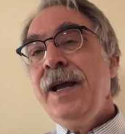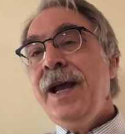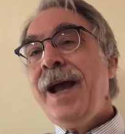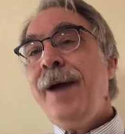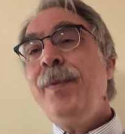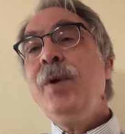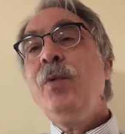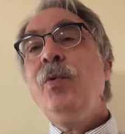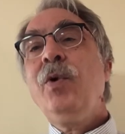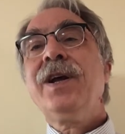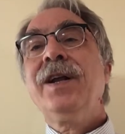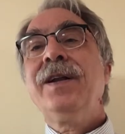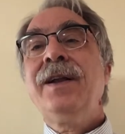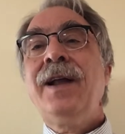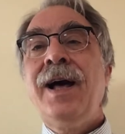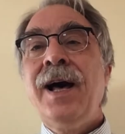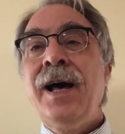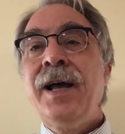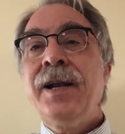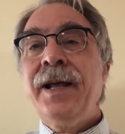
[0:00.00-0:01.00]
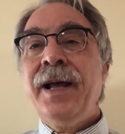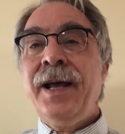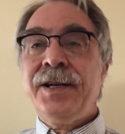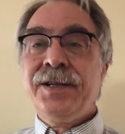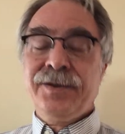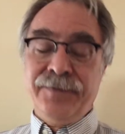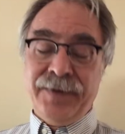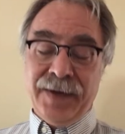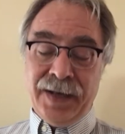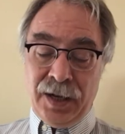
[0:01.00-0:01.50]
And we work a lot
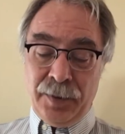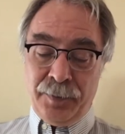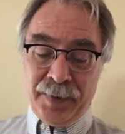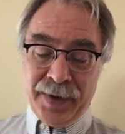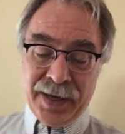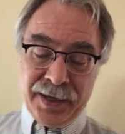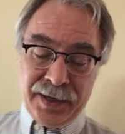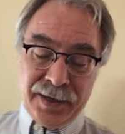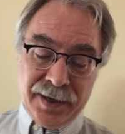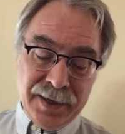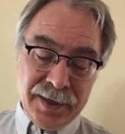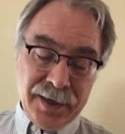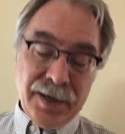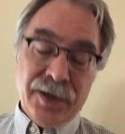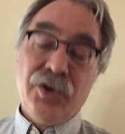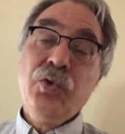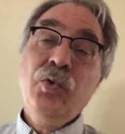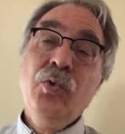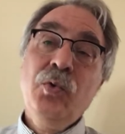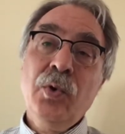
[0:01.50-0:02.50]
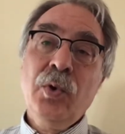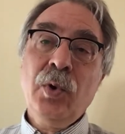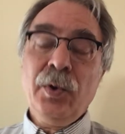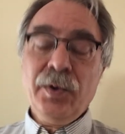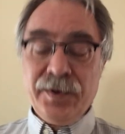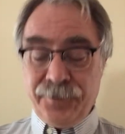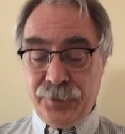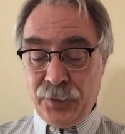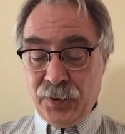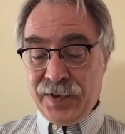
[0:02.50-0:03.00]
at developing
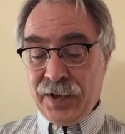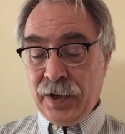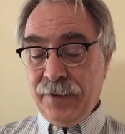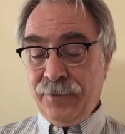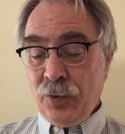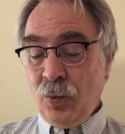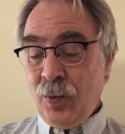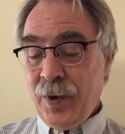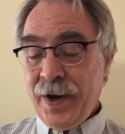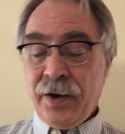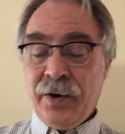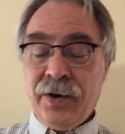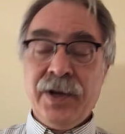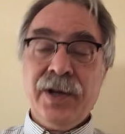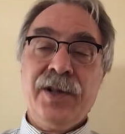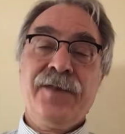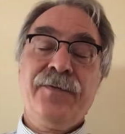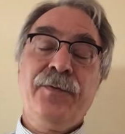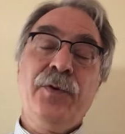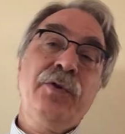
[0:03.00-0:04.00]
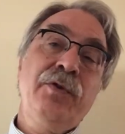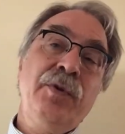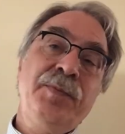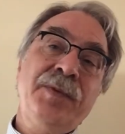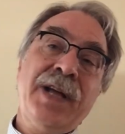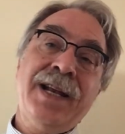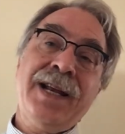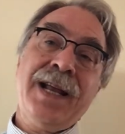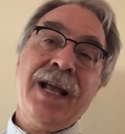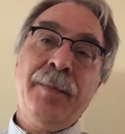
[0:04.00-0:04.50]
tools for self-awareness, for group
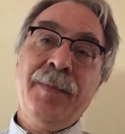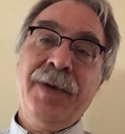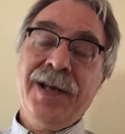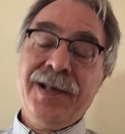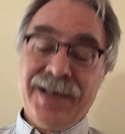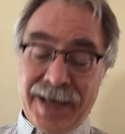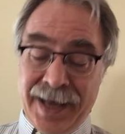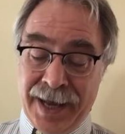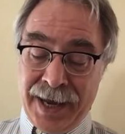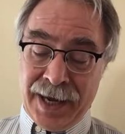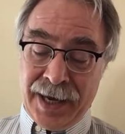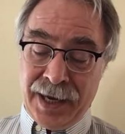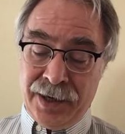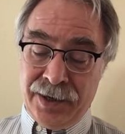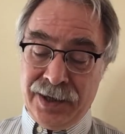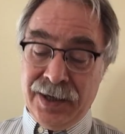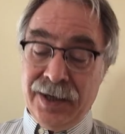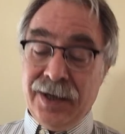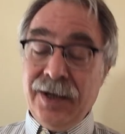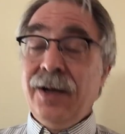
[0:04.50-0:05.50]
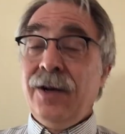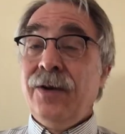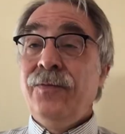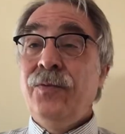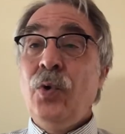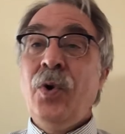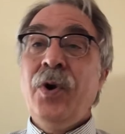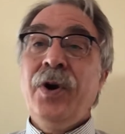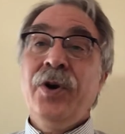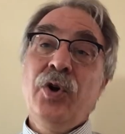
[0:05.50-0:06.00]
dynamics, and
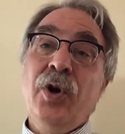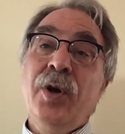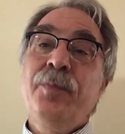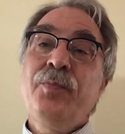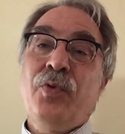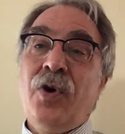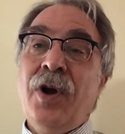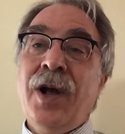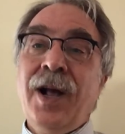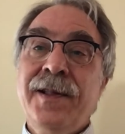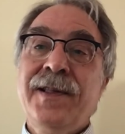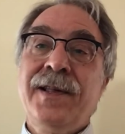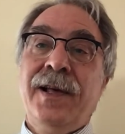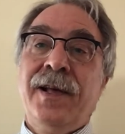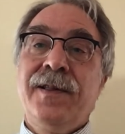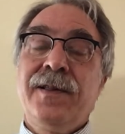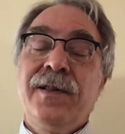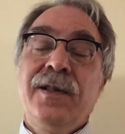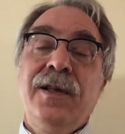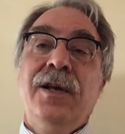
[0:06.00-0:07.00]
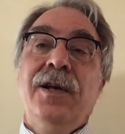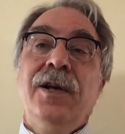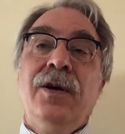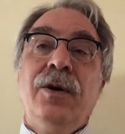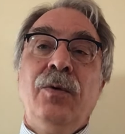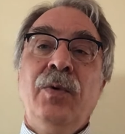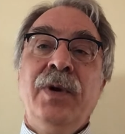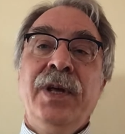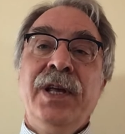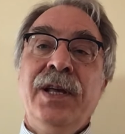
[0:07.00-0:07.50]
for good process.
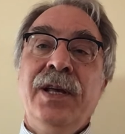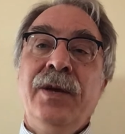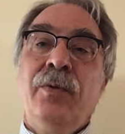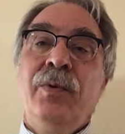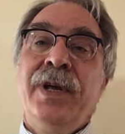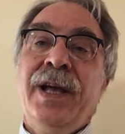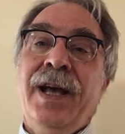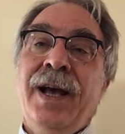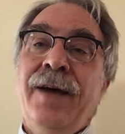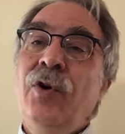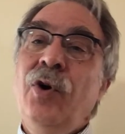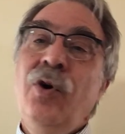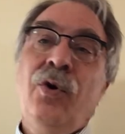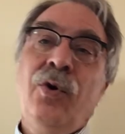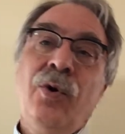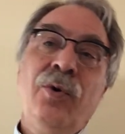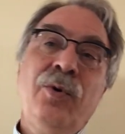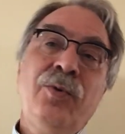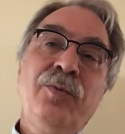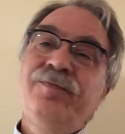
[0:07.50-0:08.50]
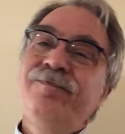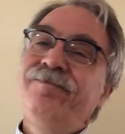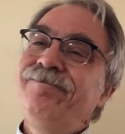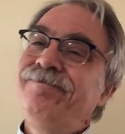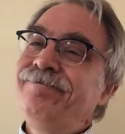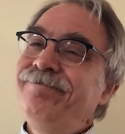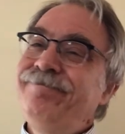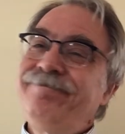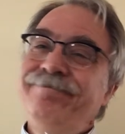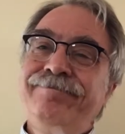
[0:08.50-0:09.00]
We, we have a whole
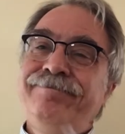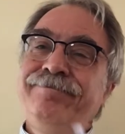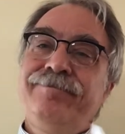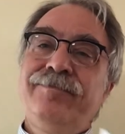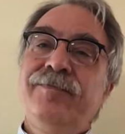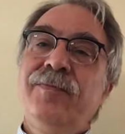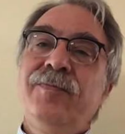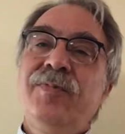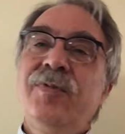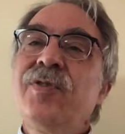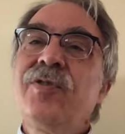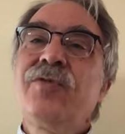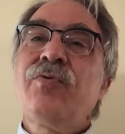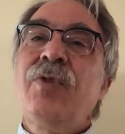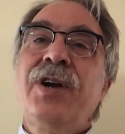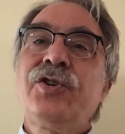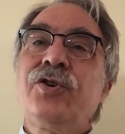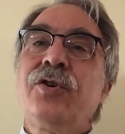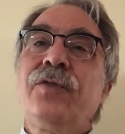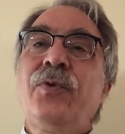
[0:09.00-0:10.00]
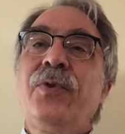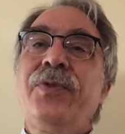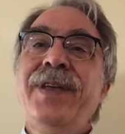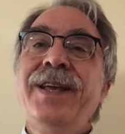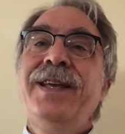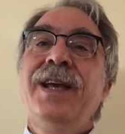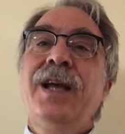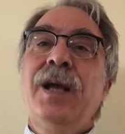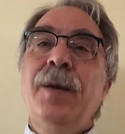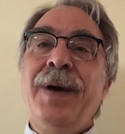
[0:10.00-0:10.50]
structure for
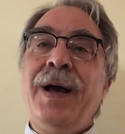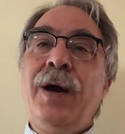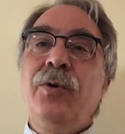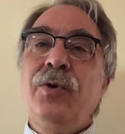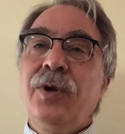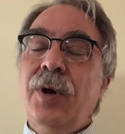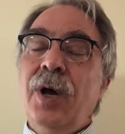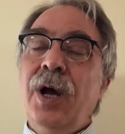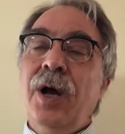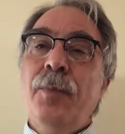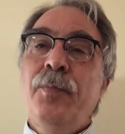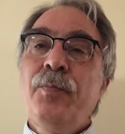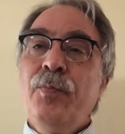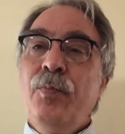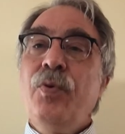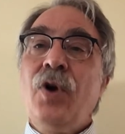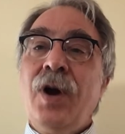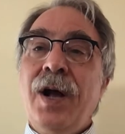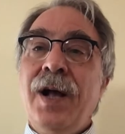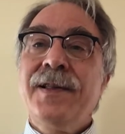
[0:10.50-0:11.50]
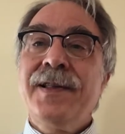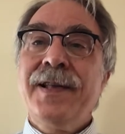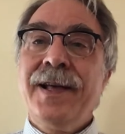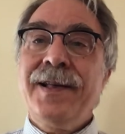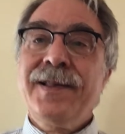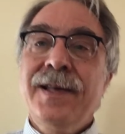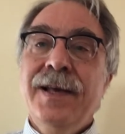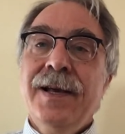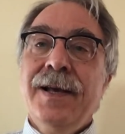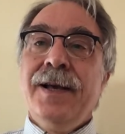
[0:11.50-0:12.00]
thinking about uh,
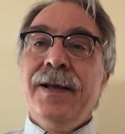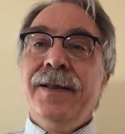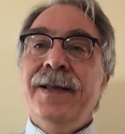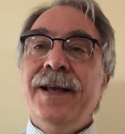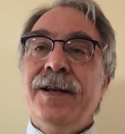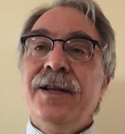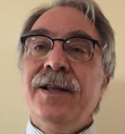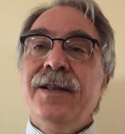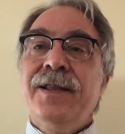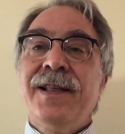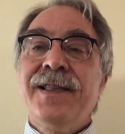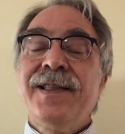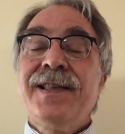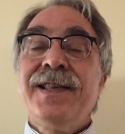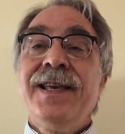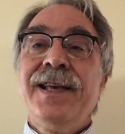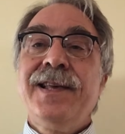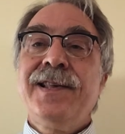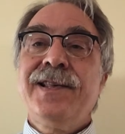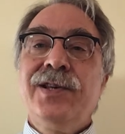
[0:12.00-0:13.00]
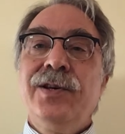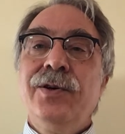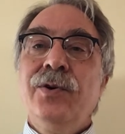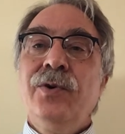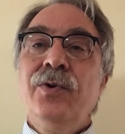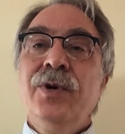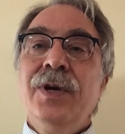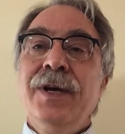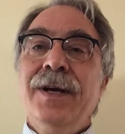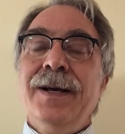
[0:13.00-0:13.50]
process that, that seeks
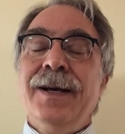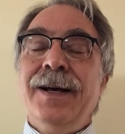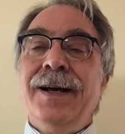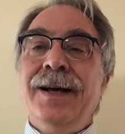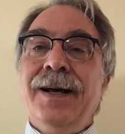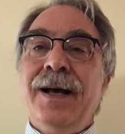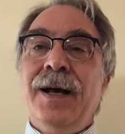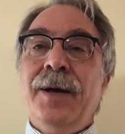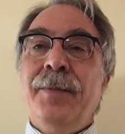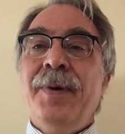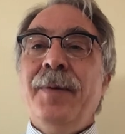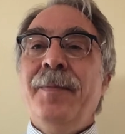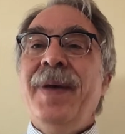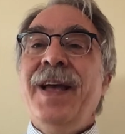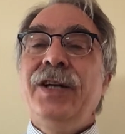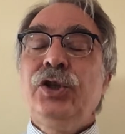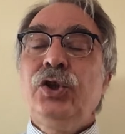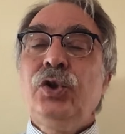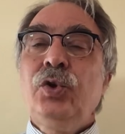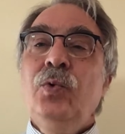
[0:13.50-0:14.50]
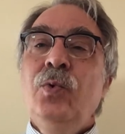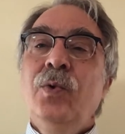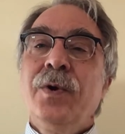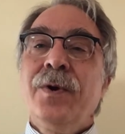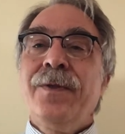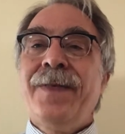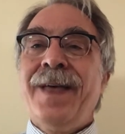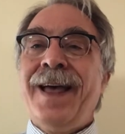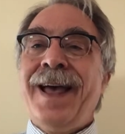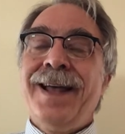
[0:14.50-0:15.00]
to uh, make
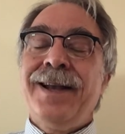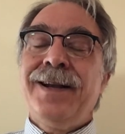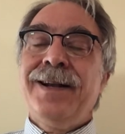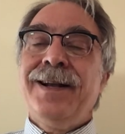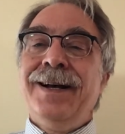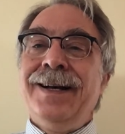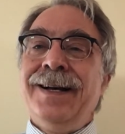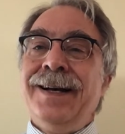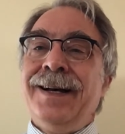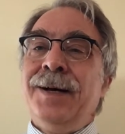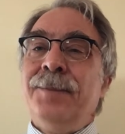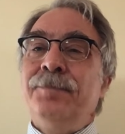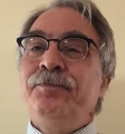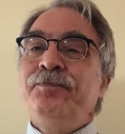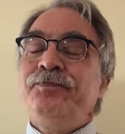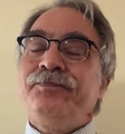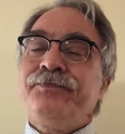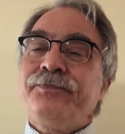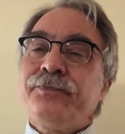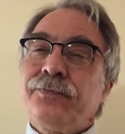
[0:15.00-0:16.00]
sure that um,